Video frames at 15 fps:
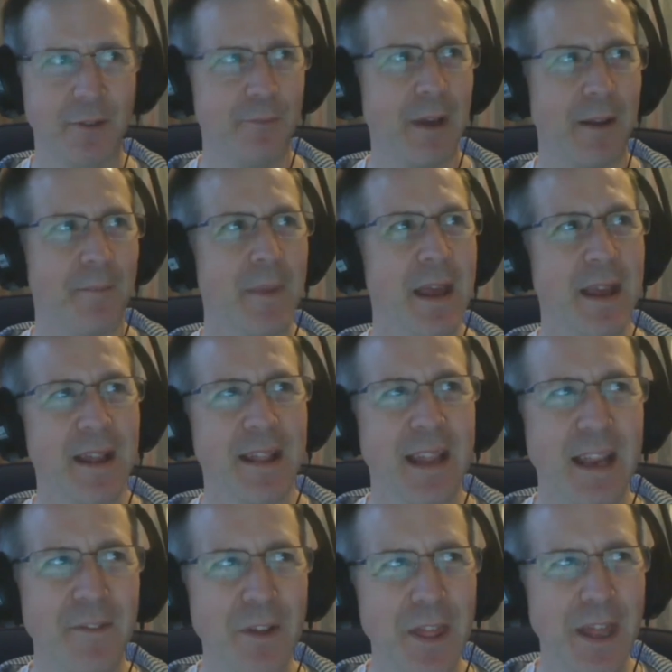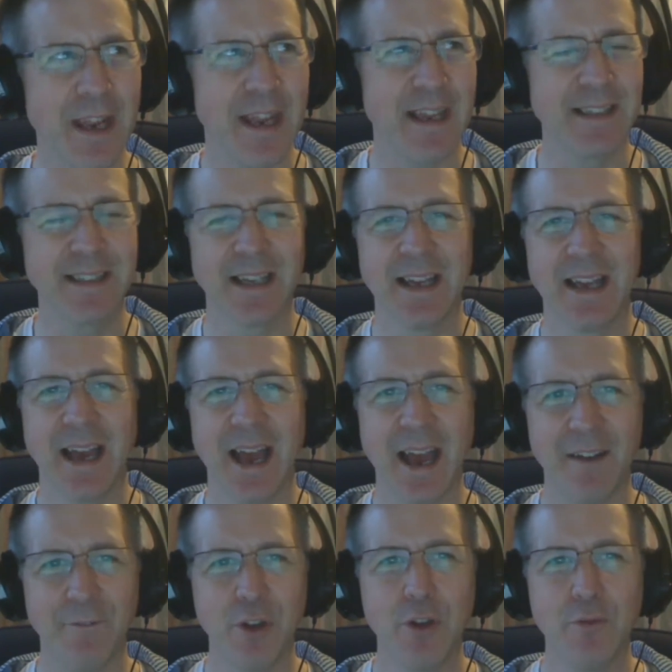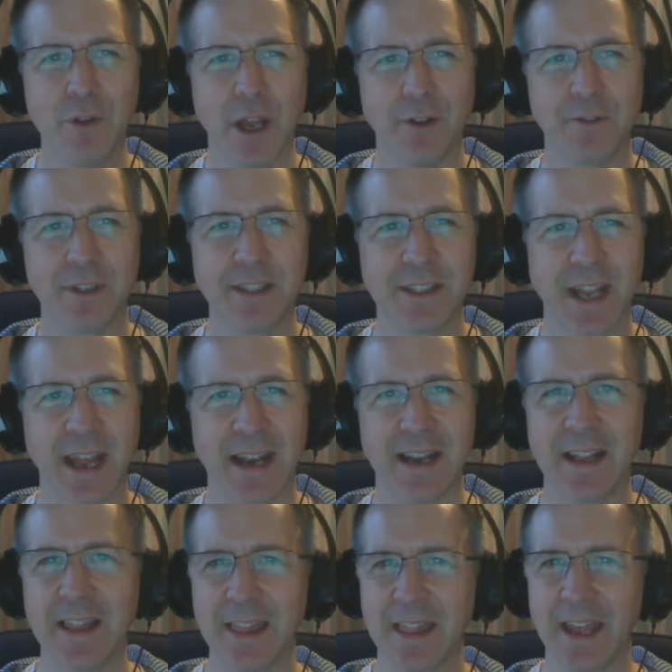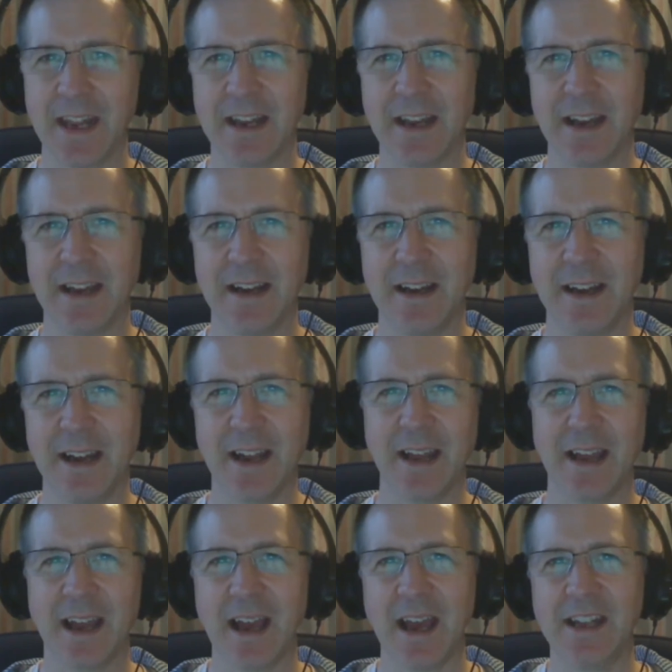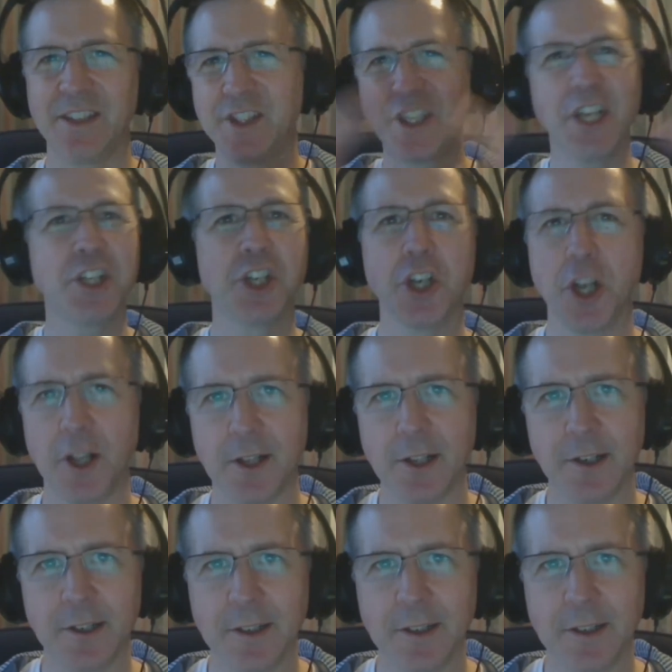But the other thing is, have you noticed anything additional